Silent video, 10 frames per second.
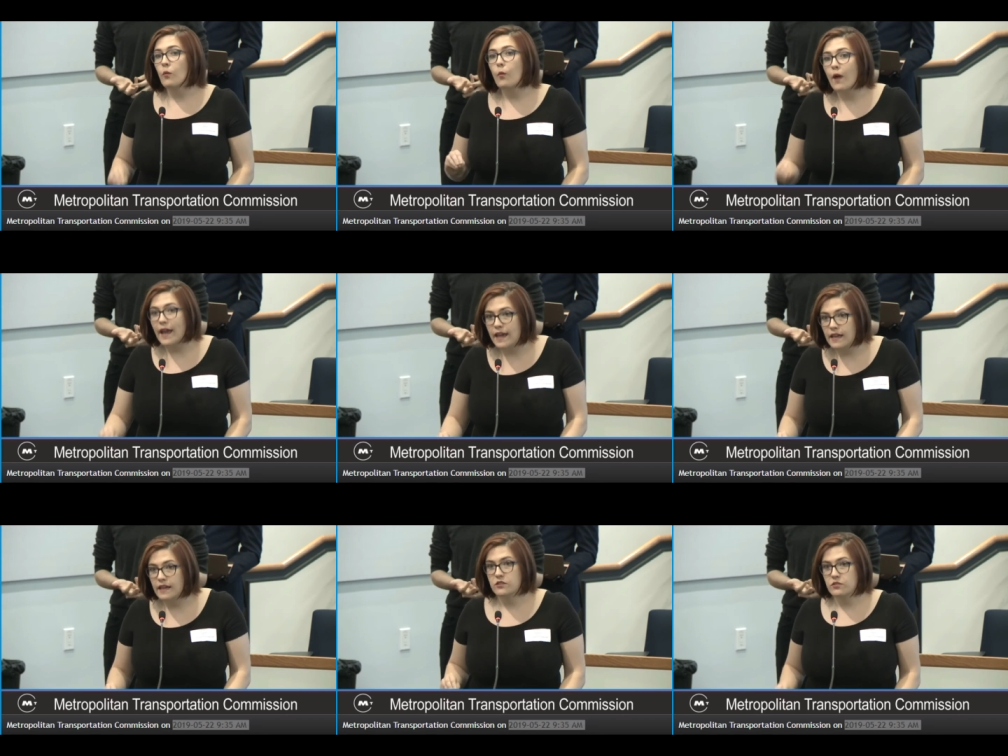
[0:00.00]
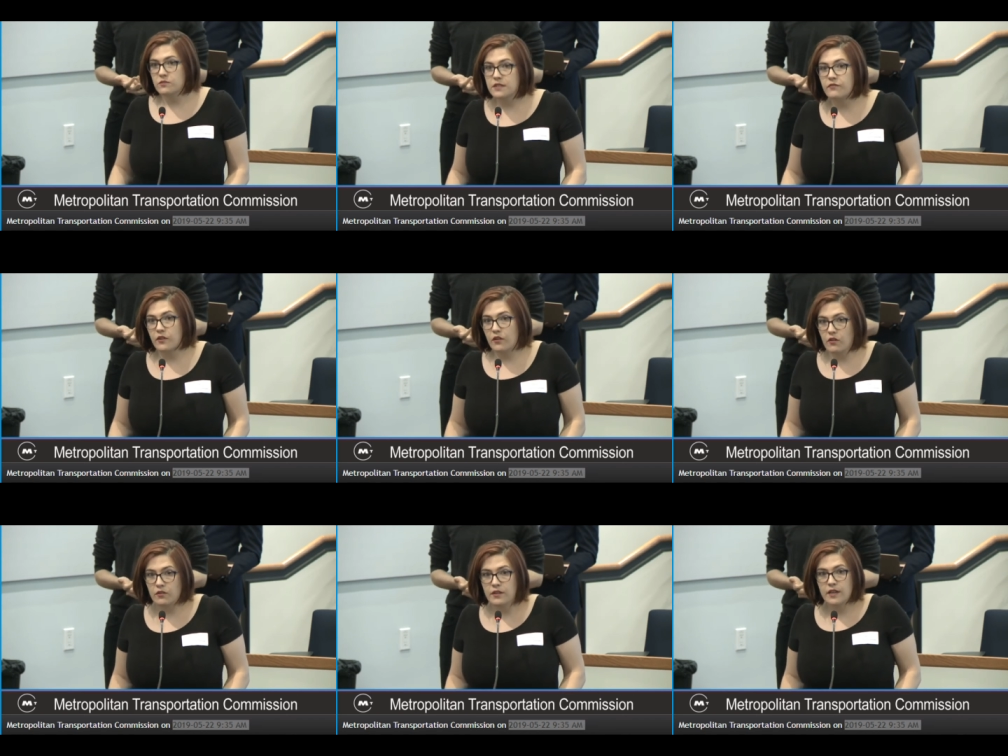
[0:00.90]
way too
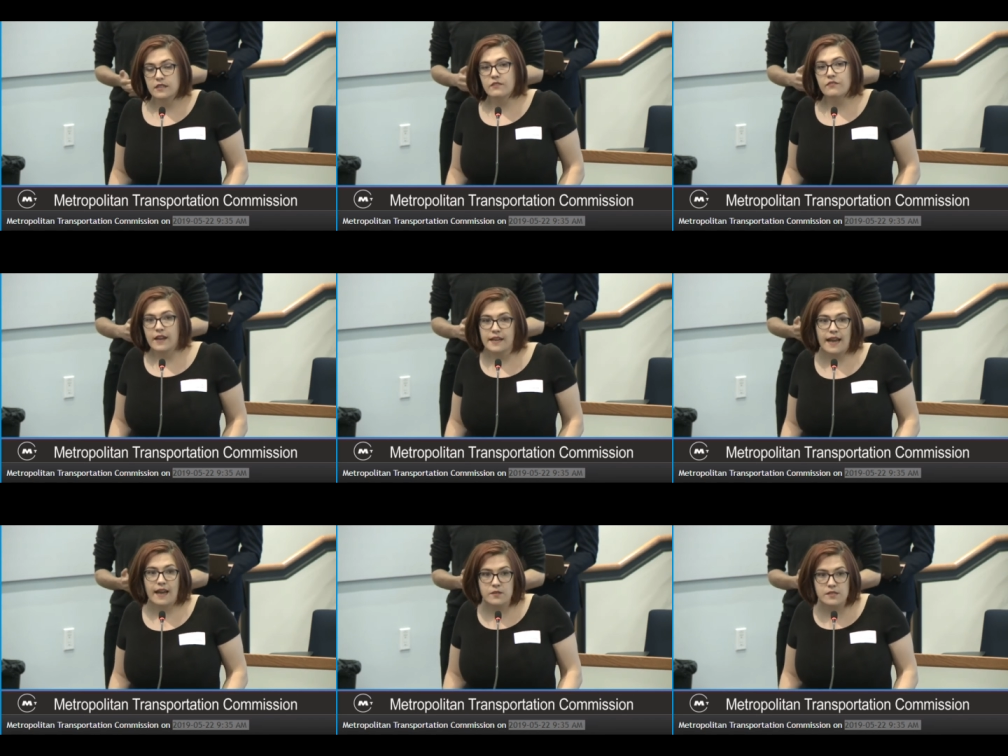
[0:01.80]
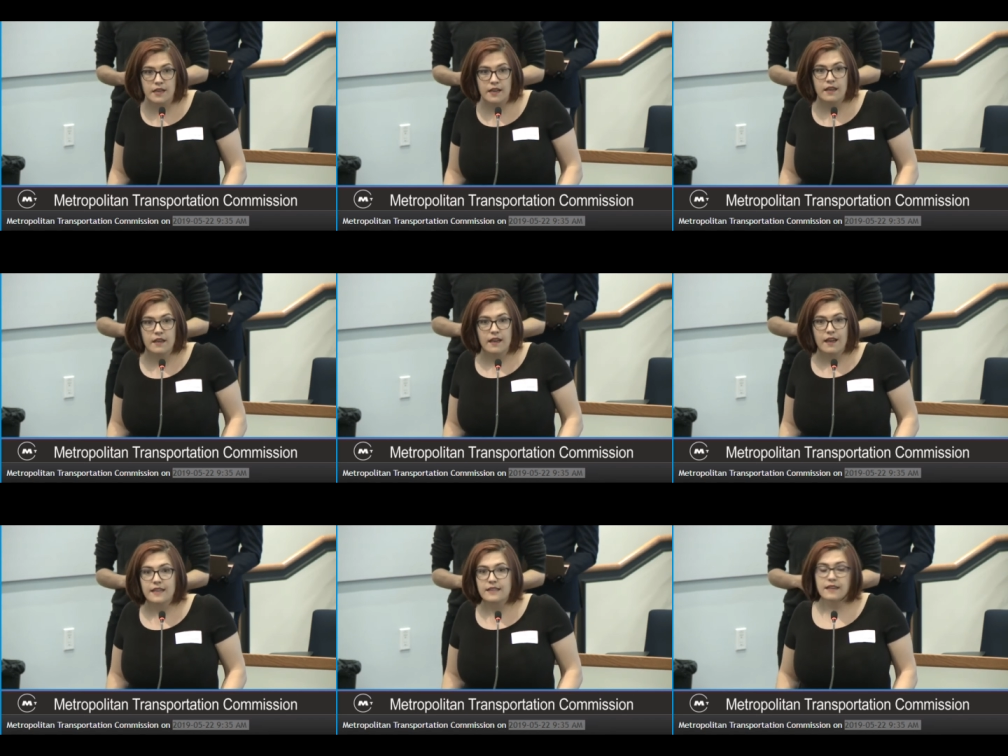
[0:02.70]
difficult to find housing
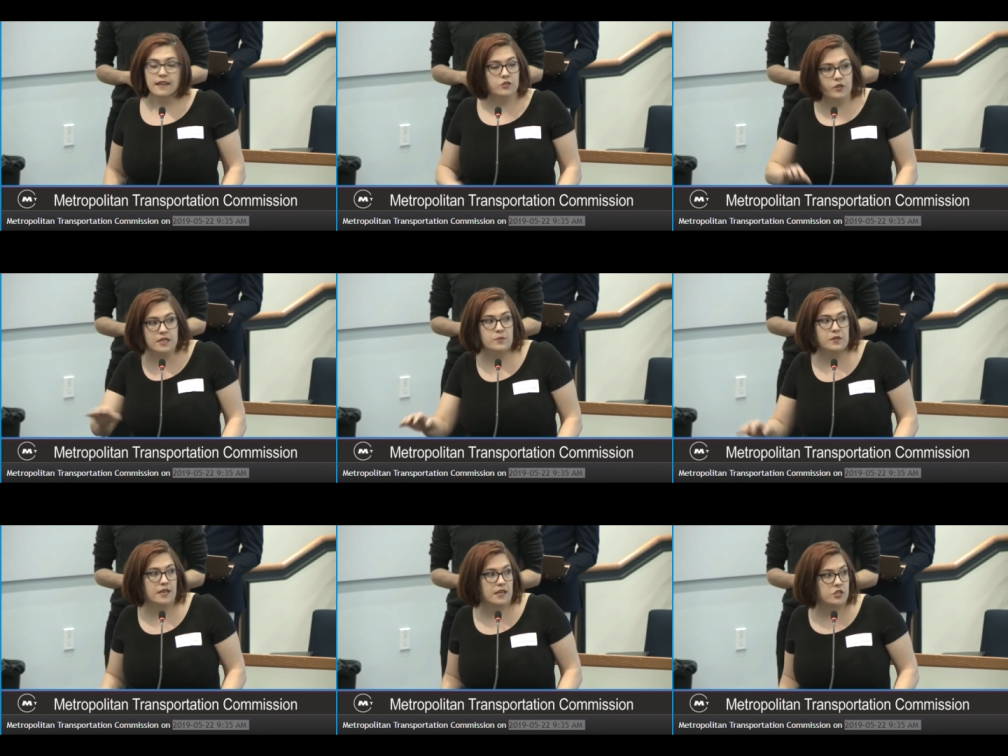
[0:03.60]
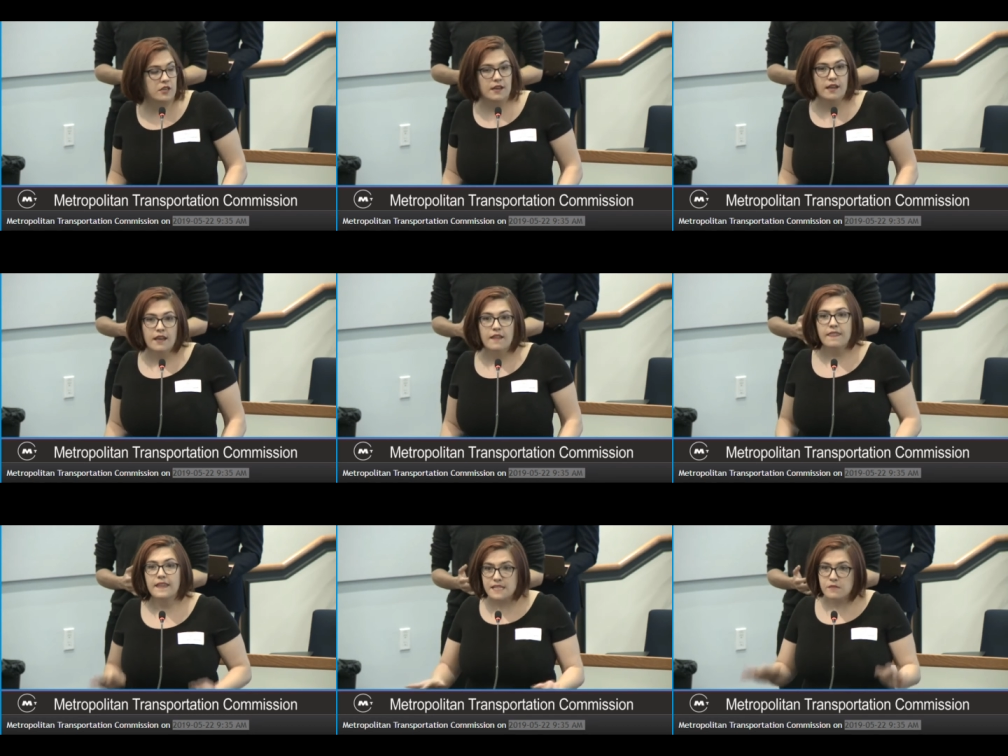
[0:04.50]
and to get transportation.
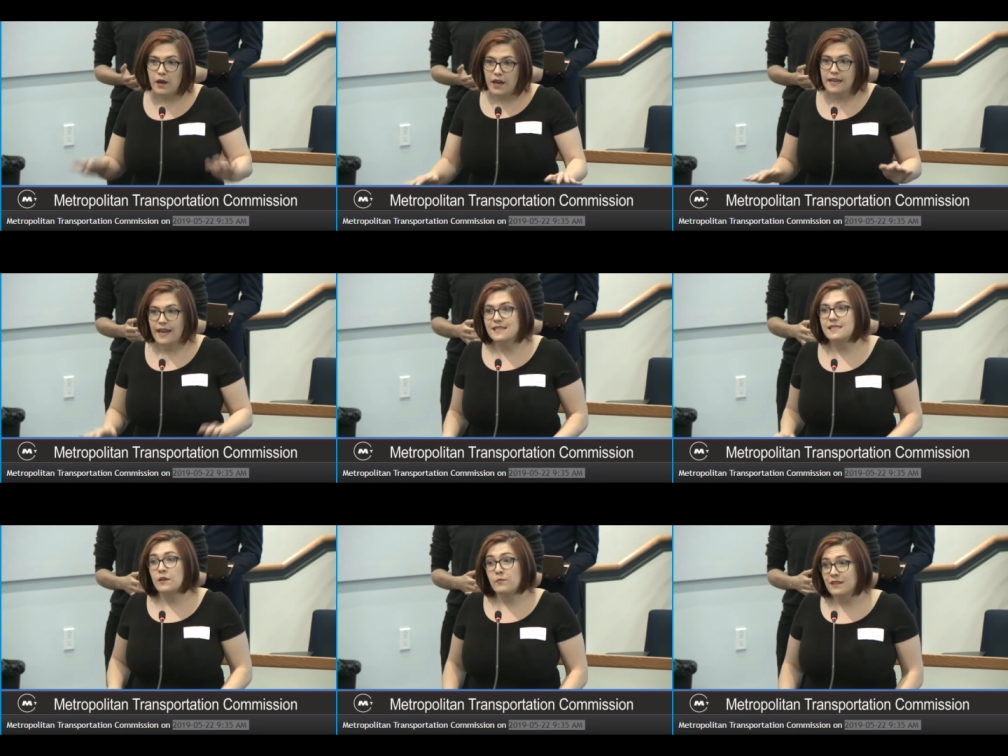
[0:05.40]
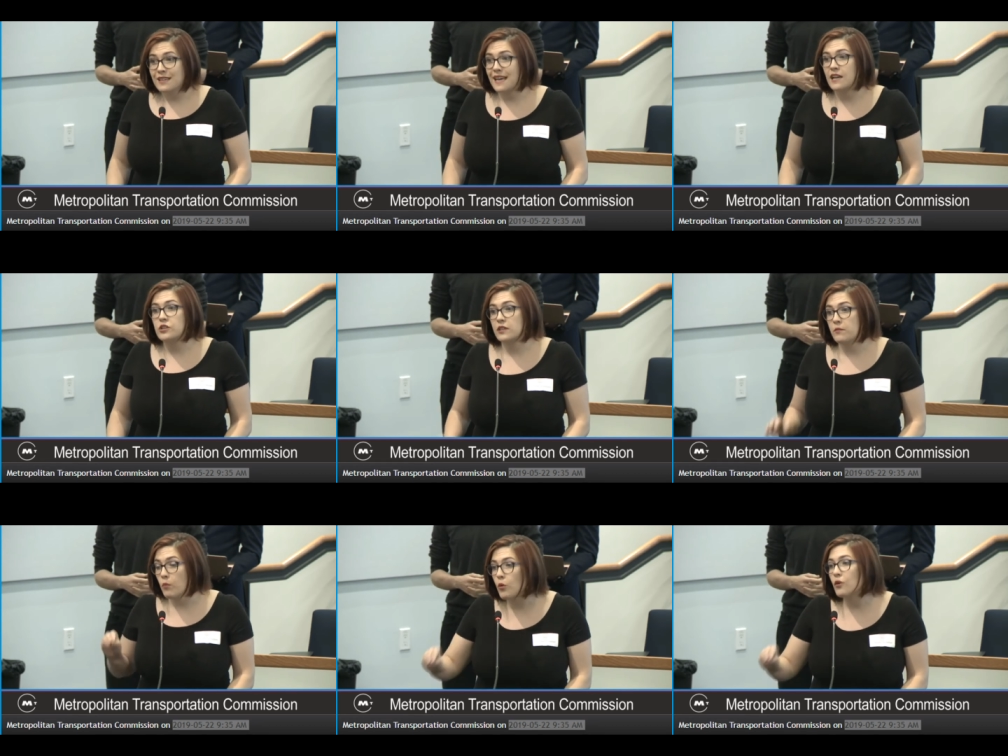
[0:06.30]
This body has the ability, actually,
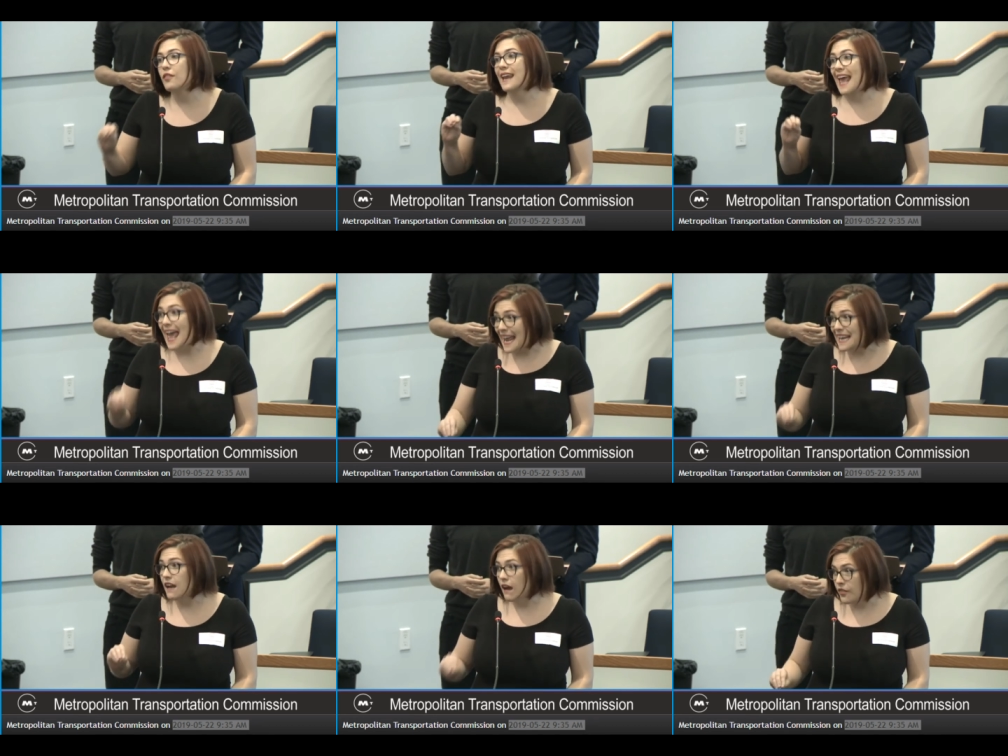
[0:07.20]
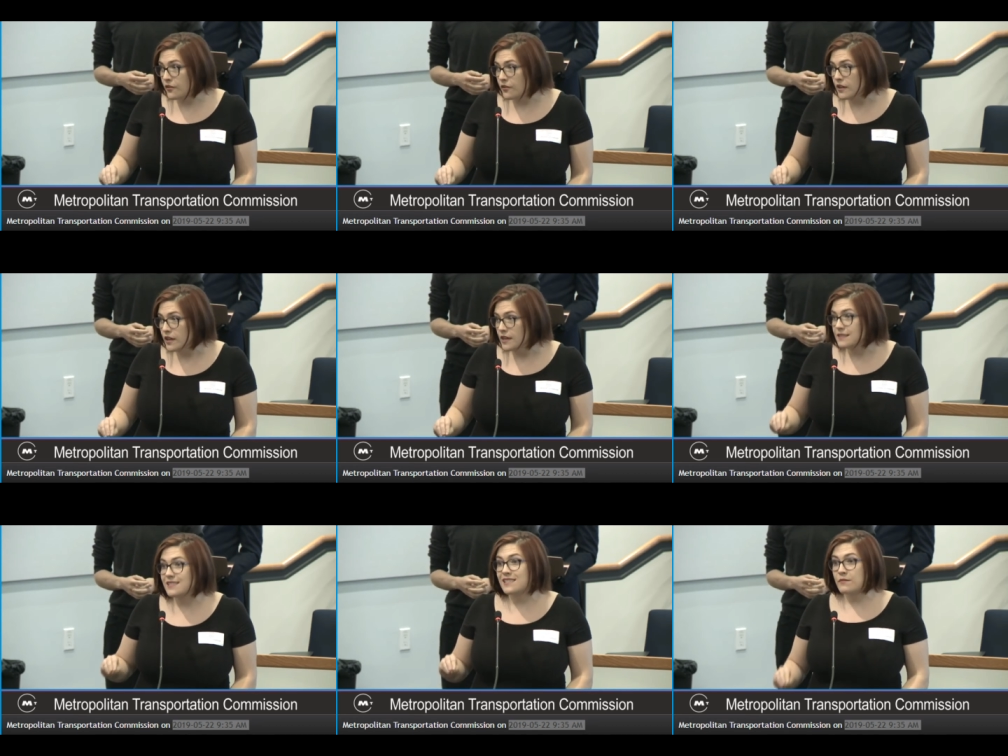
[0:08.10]
more than any other,
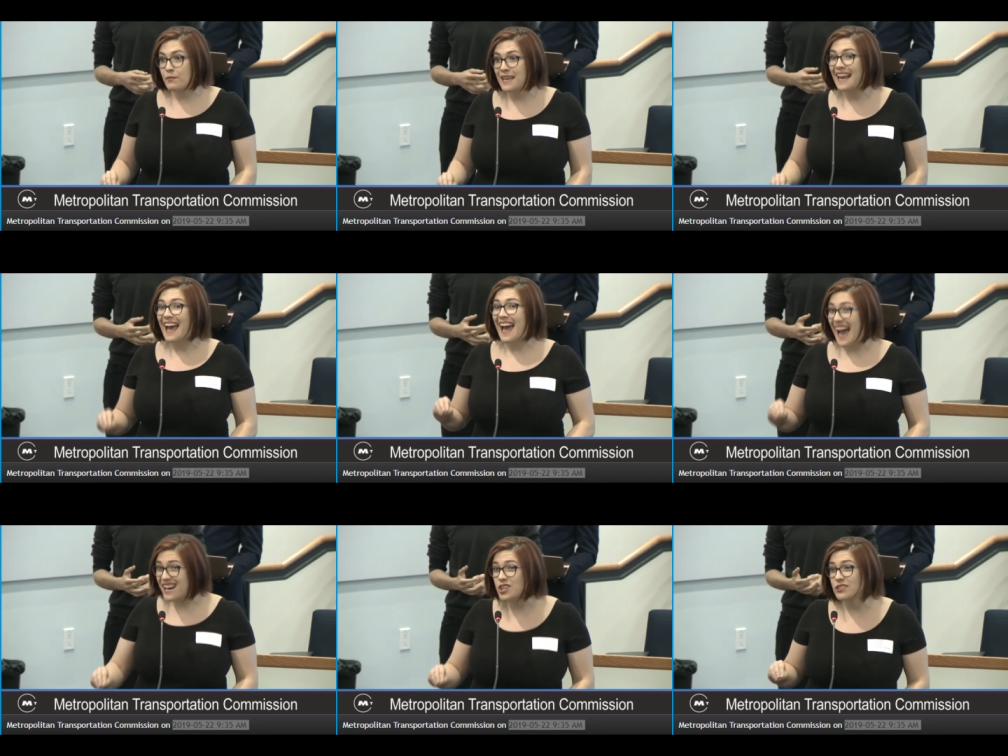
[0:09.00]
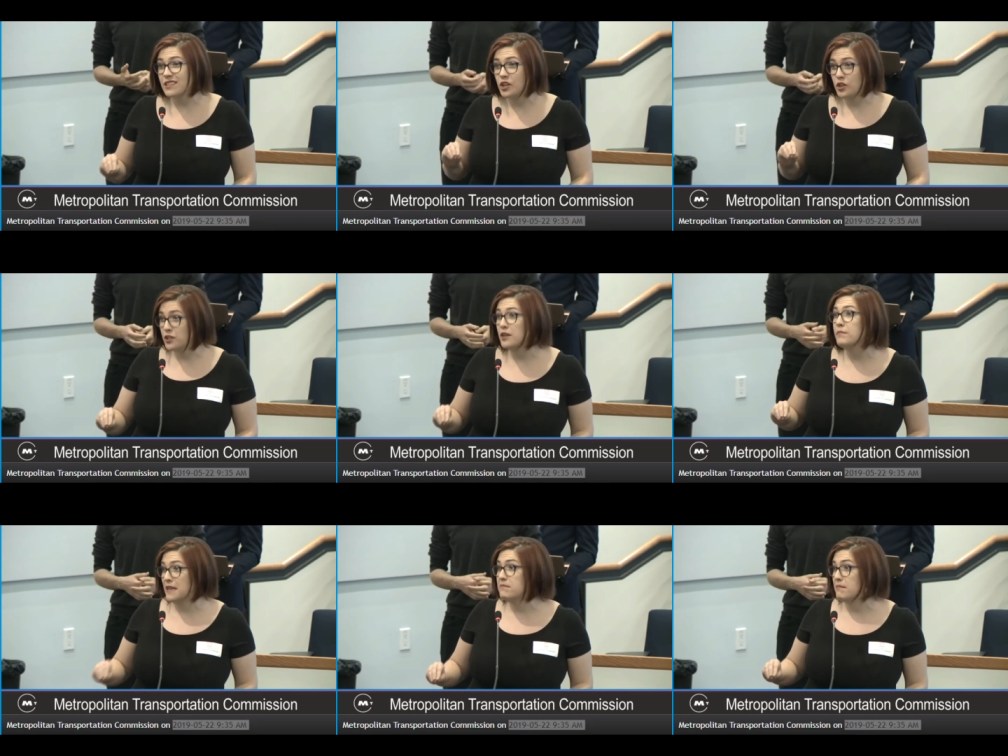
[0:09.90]
to submit actually good
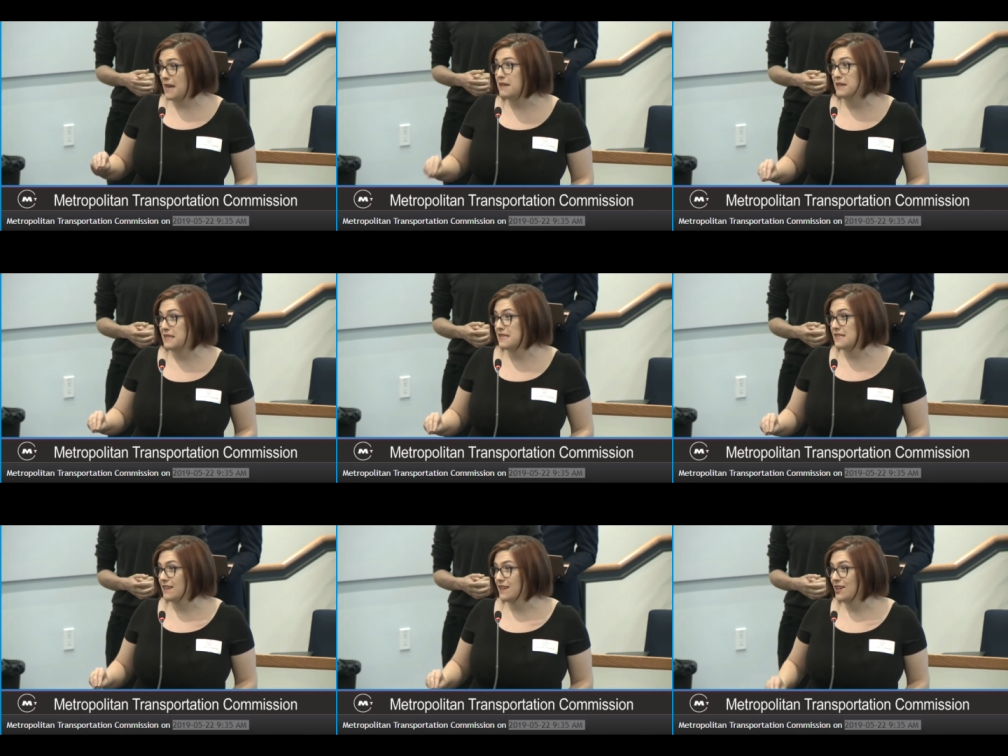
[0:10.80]
amend- amendments.